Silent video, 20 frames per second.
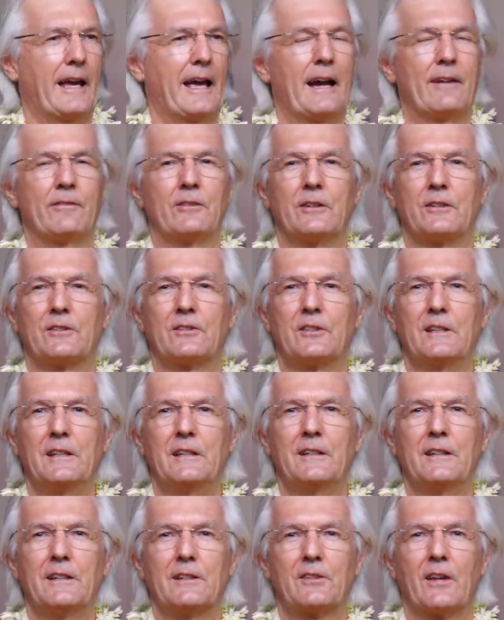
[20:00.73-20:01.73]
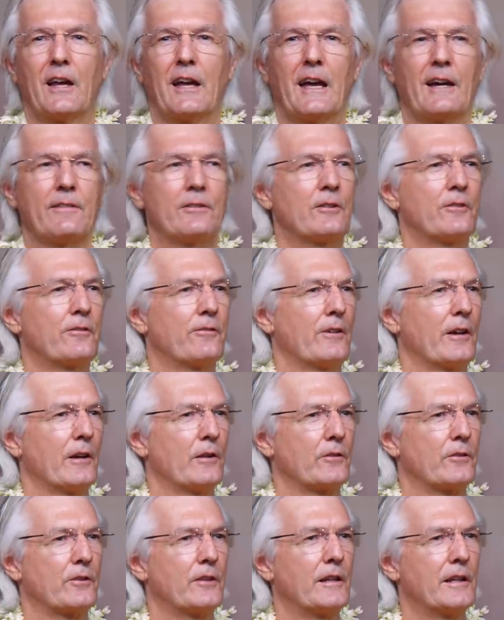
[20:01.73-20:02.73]
haven't seen this, I haven't
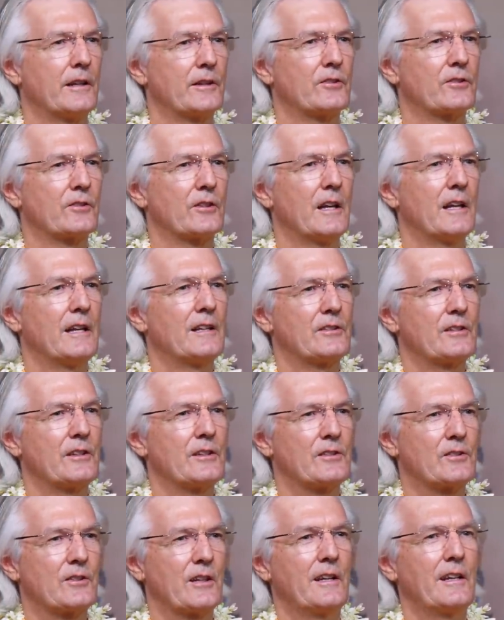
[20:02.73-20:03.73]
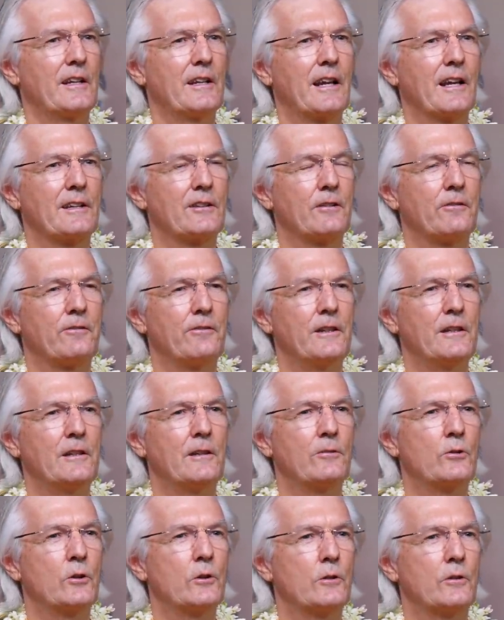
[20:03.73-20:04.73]
felt this since sitting at the feet
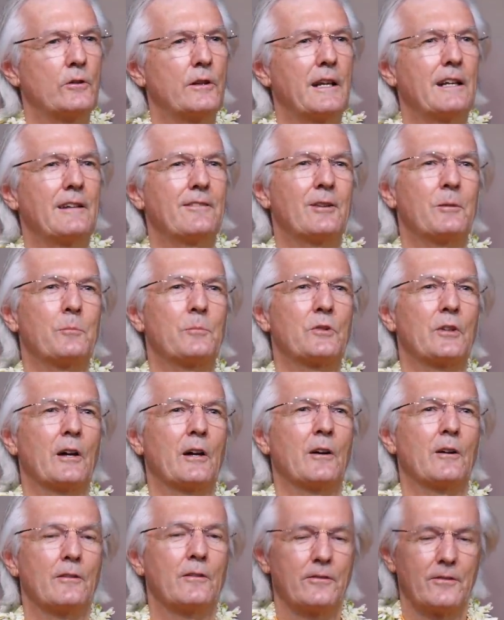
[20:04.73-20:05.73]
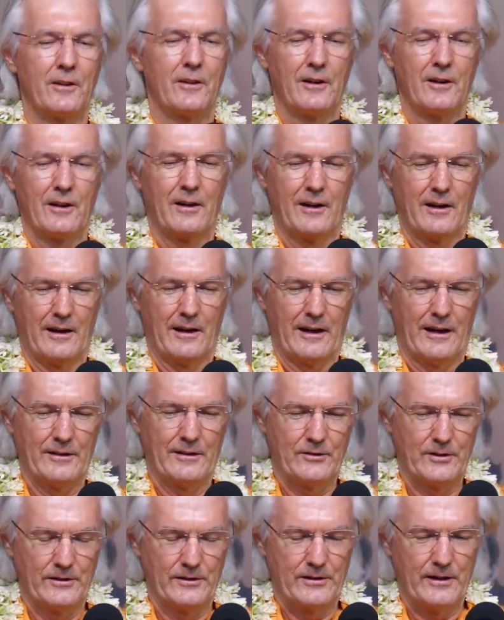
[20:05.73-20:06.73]
of Gurudev himself.
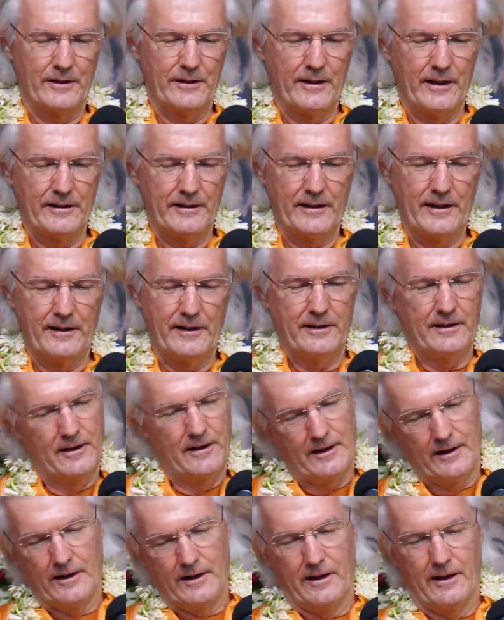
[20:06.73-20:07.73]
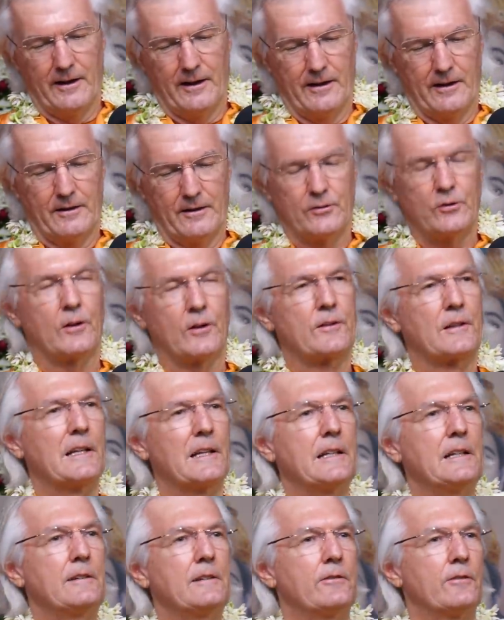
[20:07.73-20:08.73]
And she said, then they took
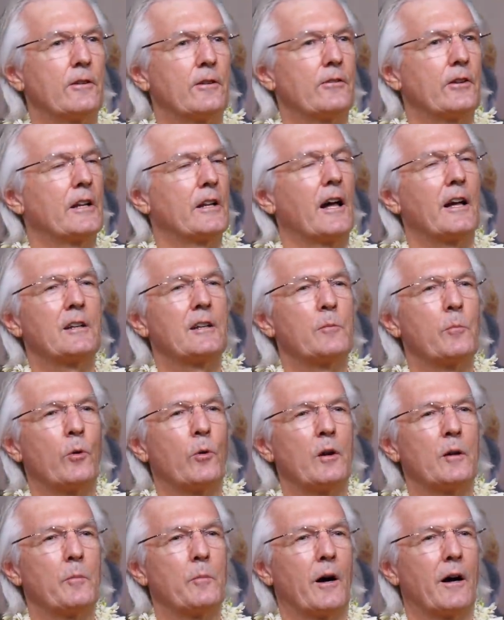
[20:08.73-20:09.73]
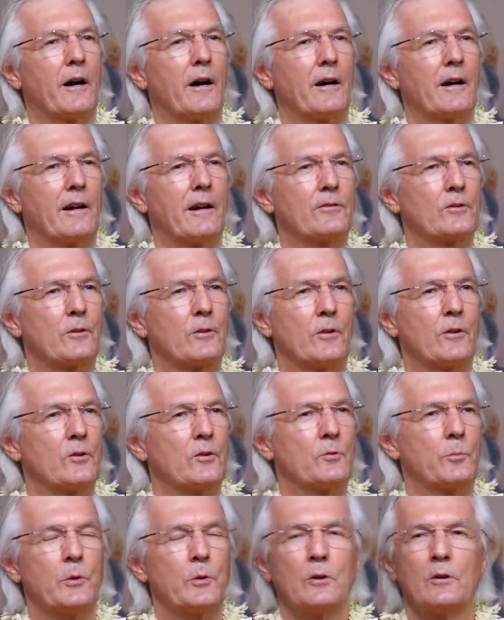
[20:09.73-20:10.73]
leave of Anandamoyi Ma after
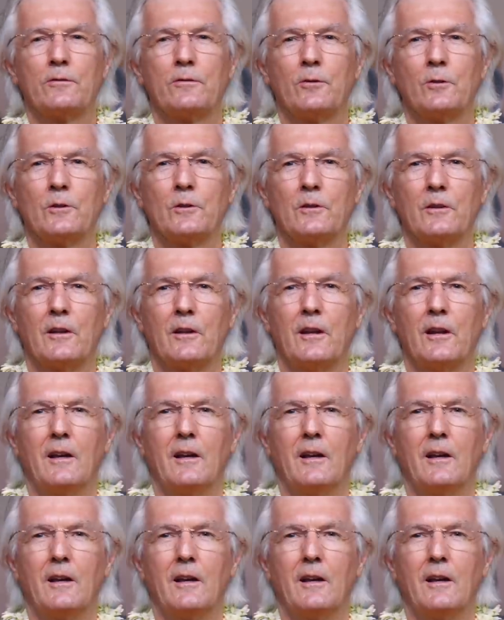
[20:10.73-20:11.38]
that beautiful